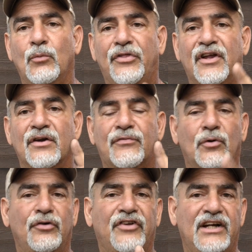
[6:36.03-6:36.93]
within the
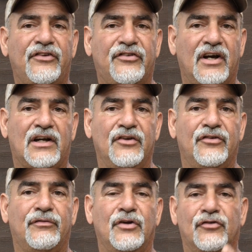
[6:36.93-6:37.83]
first 8 seconds,
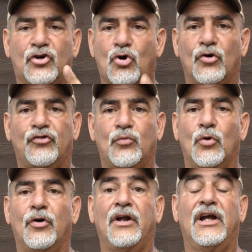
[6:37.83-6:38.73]
if there's a curse word,